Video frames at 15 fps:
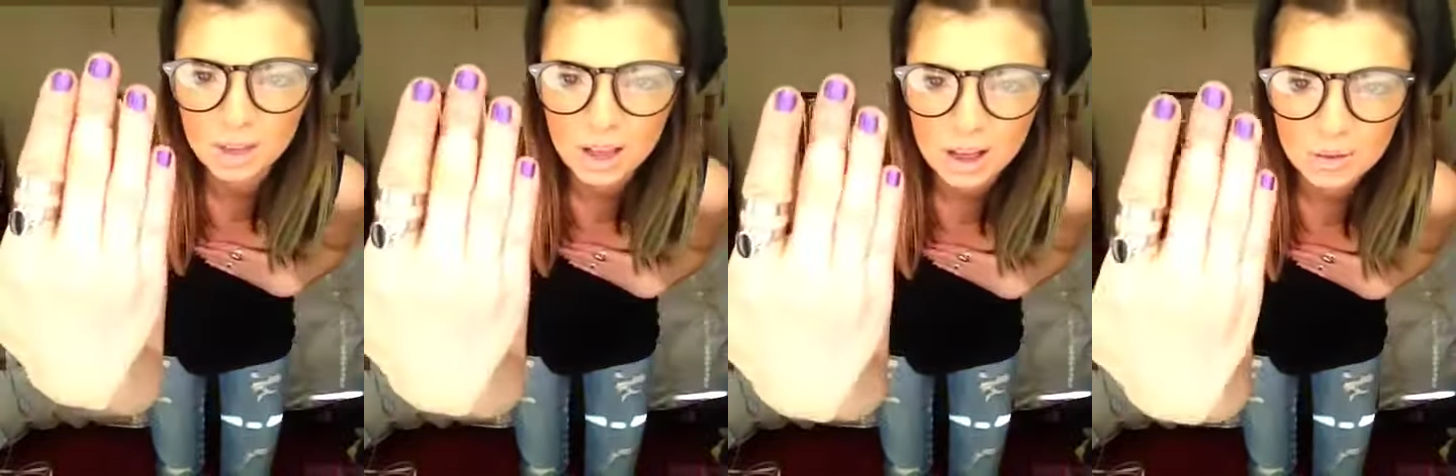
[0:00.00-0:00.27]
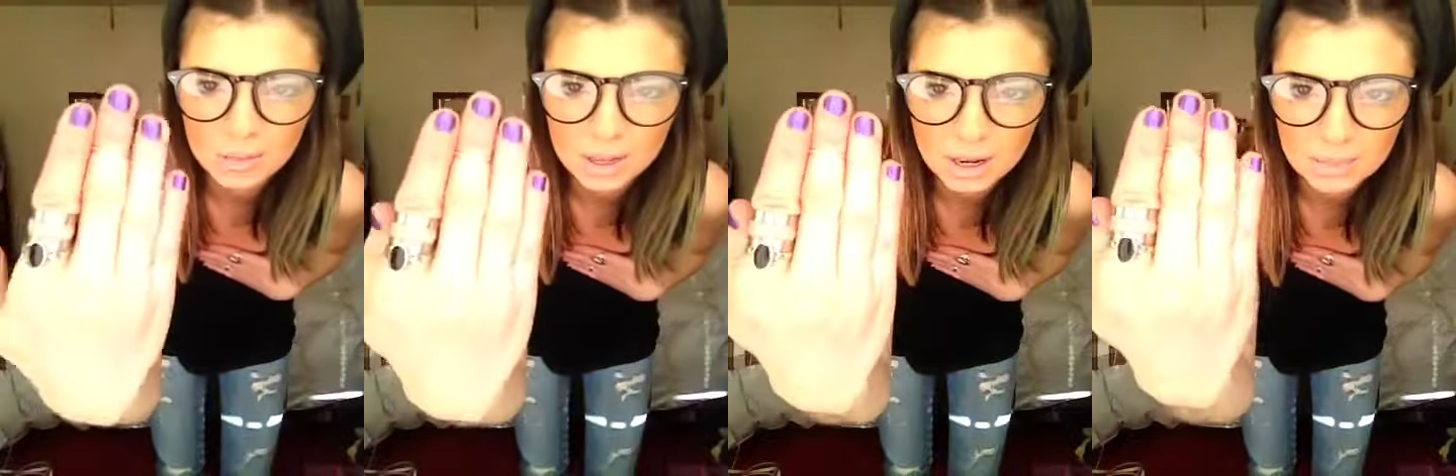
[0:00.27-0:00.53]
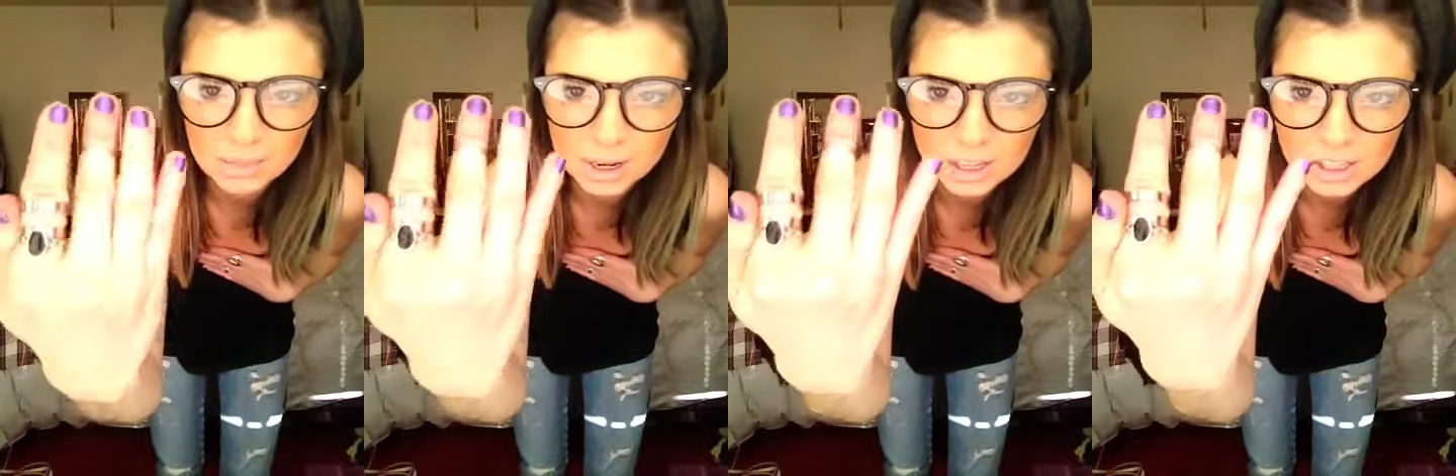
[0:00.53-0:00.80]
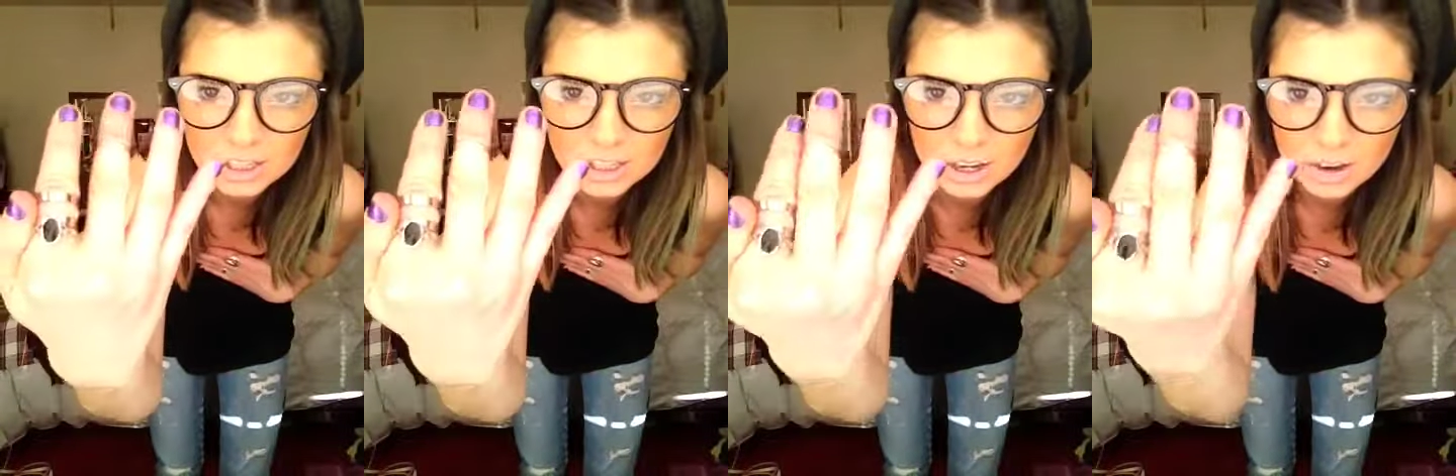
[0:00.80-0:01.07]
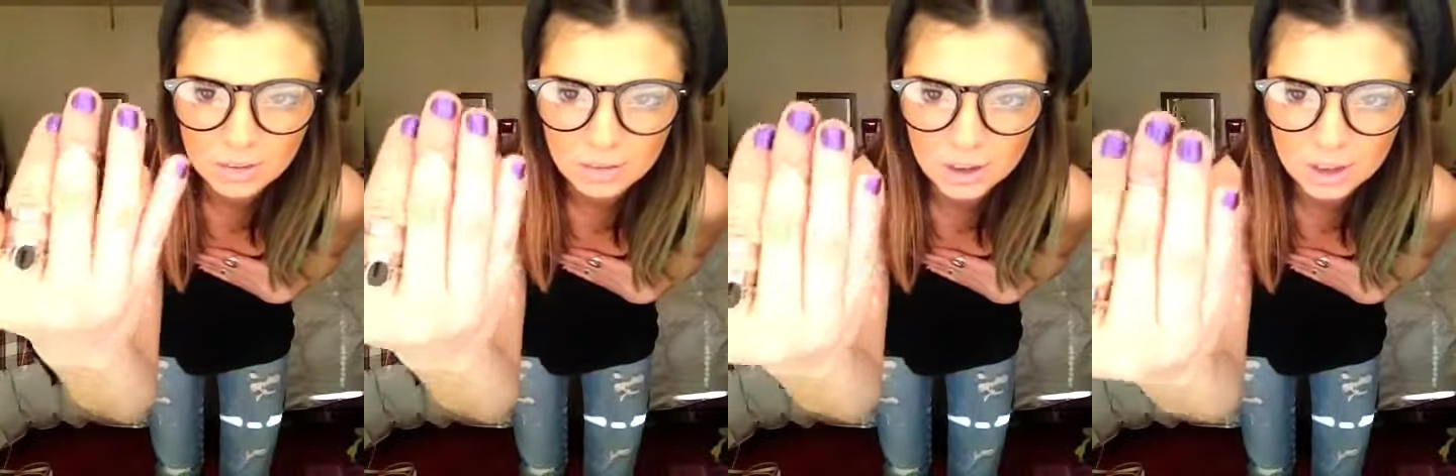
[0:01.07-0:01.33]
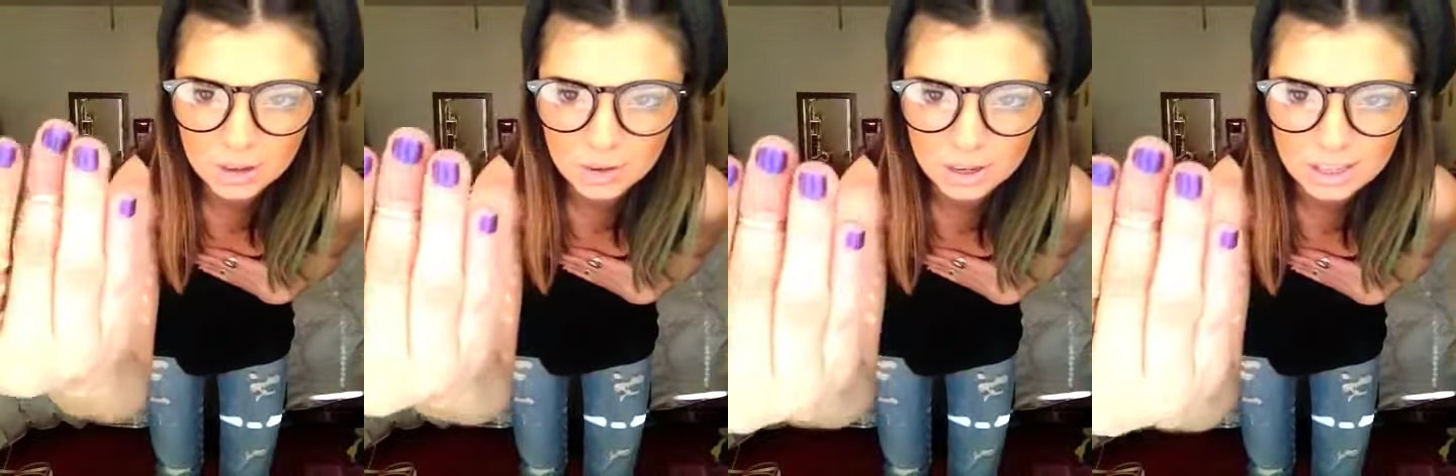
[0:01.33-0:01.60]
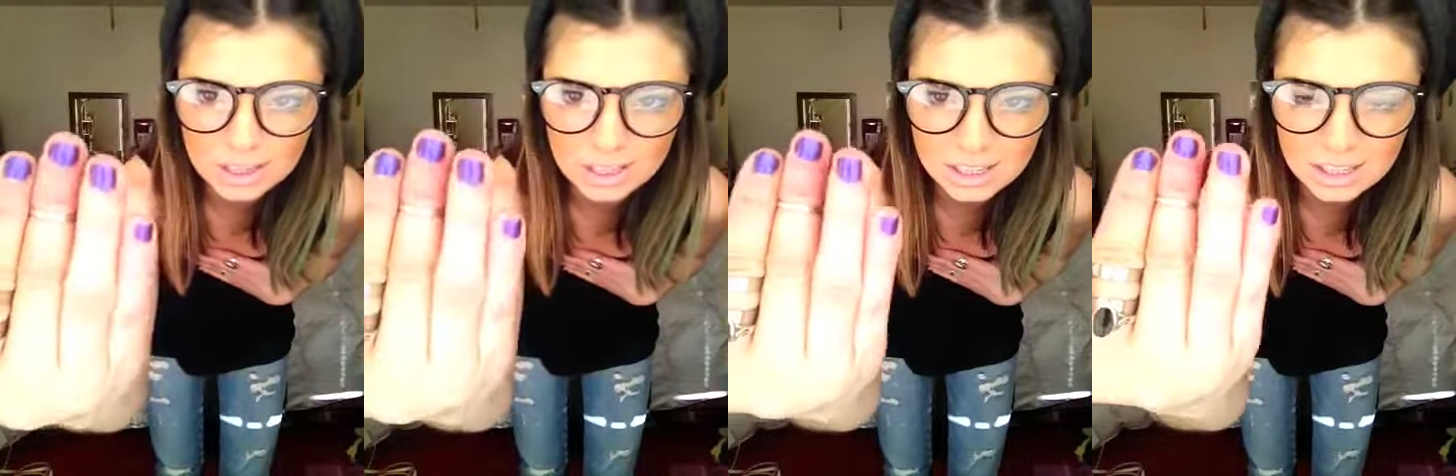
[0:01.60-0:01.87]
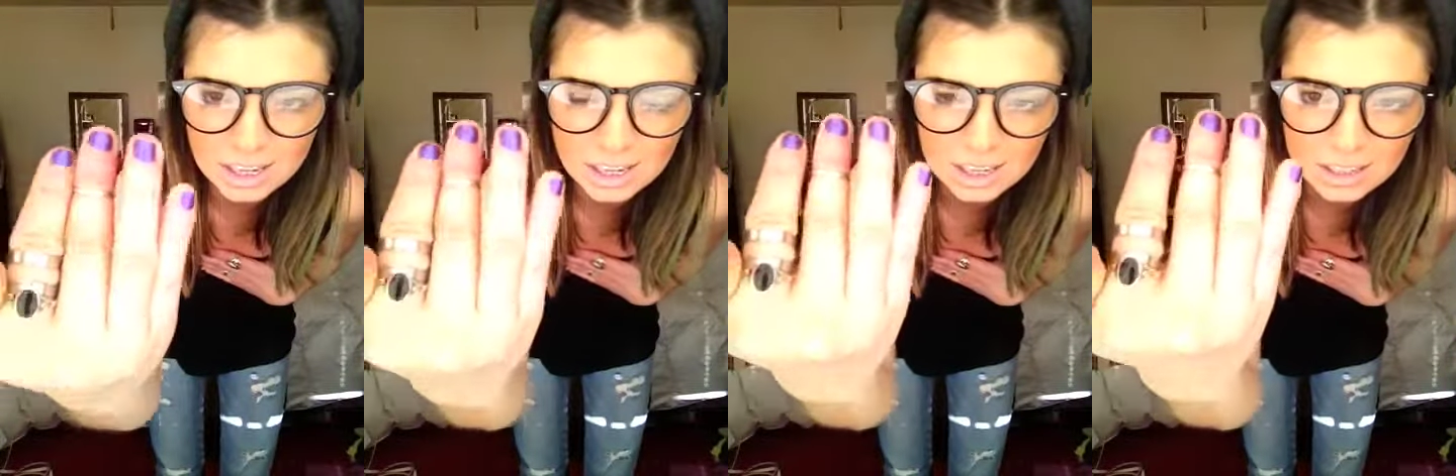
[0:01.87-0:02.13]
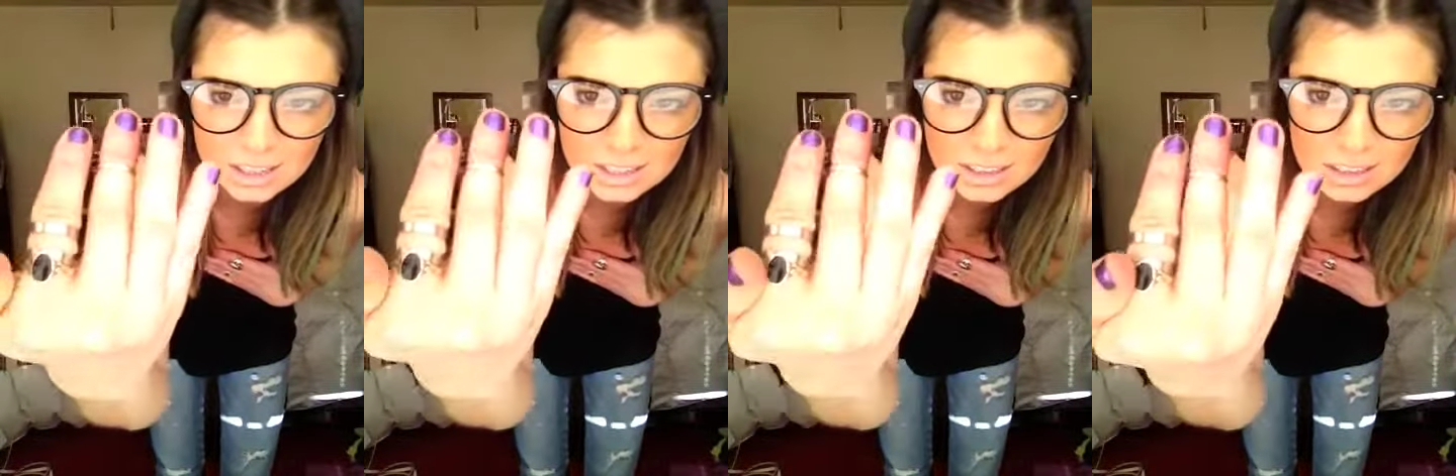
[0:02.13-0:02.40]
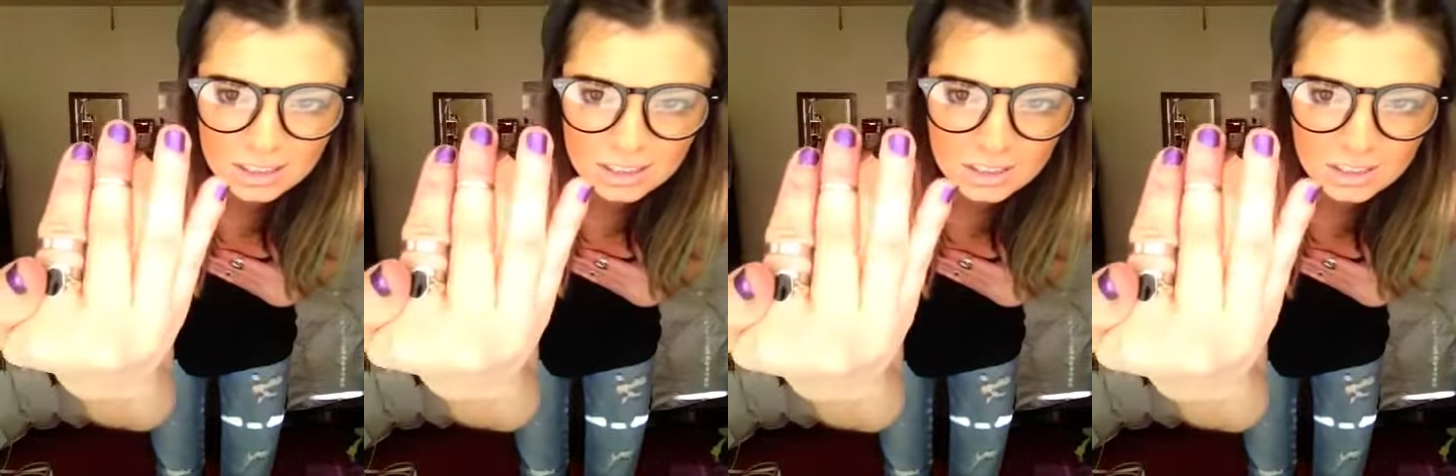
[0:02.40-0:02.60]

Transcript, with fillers: um, and then a bunch of other rings in this hand,